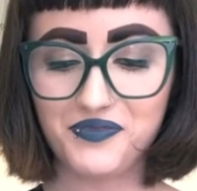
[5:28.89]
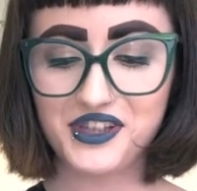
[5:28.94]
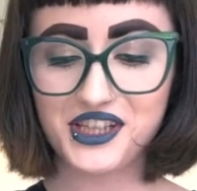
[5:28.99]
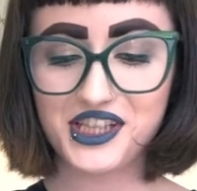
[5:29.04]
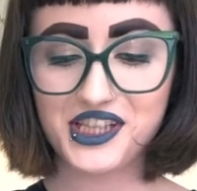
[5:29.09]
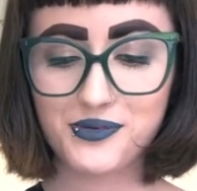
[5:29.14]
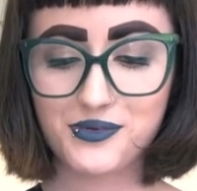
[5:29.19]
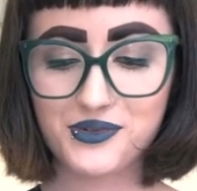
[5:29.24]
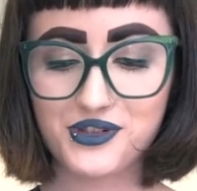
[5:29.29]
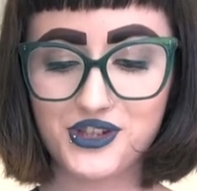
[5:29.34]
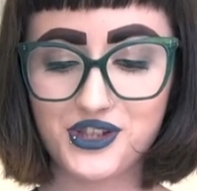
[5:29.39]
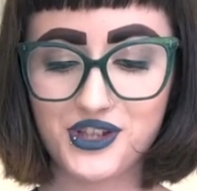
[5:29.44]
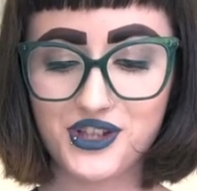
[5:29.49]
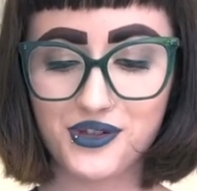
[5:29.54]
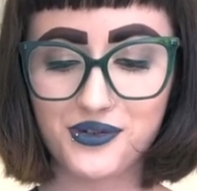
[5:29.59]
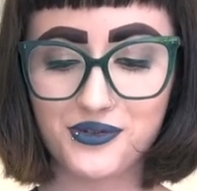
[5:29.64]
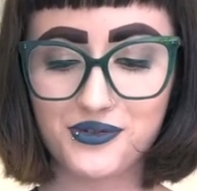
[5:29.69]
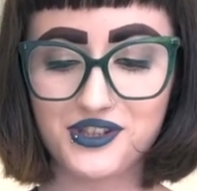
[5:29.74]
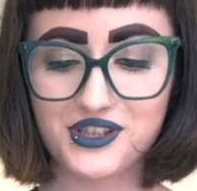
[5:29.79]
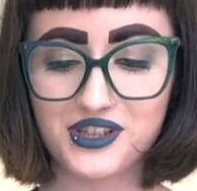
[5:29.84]
This was
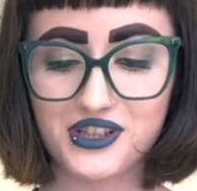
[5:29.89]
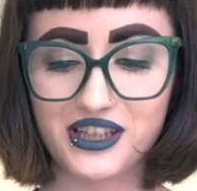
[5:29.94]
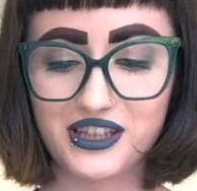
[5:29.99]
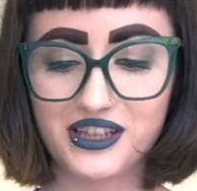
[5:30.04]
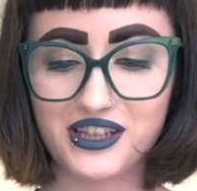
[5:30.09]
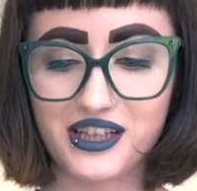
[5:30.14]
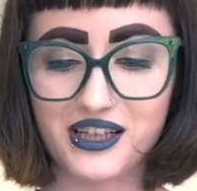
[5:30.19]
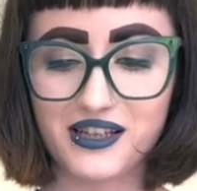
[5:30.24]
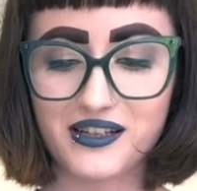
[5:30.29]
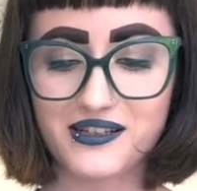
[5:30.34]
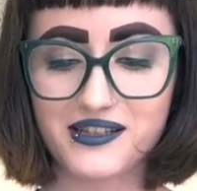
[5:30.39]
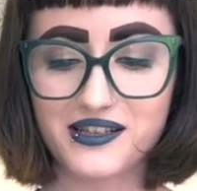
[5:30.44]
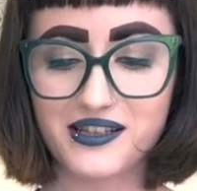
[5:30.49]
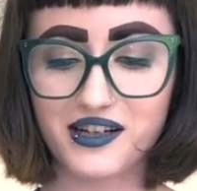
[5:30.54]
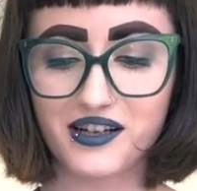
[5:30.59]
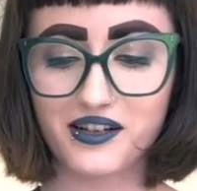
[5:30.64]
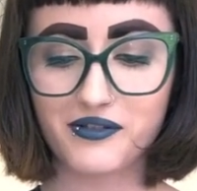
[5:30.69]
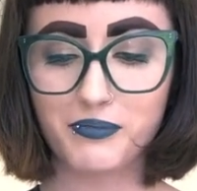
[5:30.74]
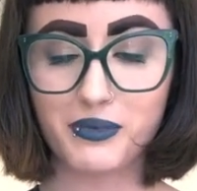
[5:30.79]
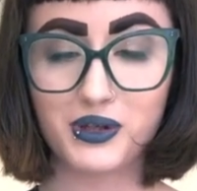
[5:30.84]
two seedlings that
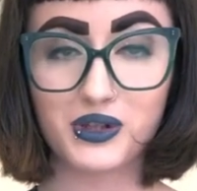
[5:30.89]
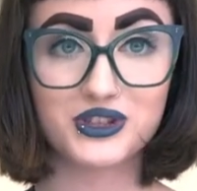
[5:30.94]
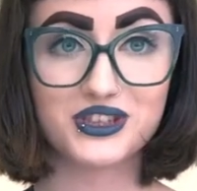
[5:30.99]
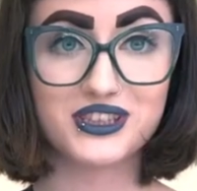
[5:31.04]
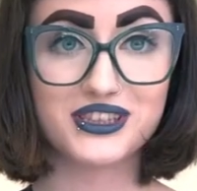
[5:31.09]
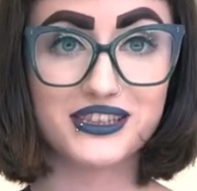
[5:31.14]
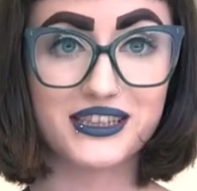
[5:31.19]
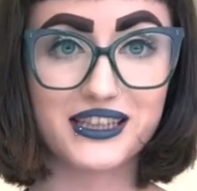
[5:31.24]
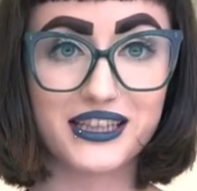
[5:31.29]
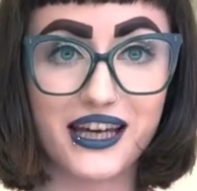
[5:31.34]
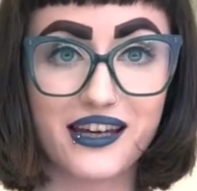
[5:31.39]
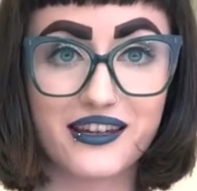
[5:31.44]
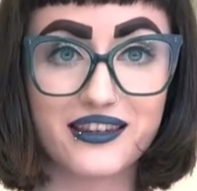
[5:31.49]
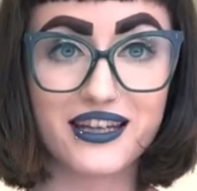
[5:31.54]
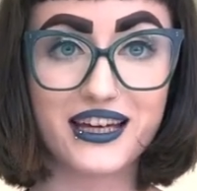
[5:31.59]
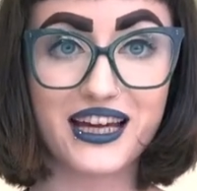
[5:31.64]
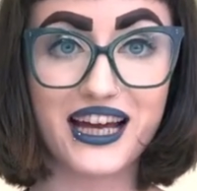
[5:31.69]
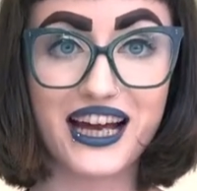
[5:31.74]
I potted together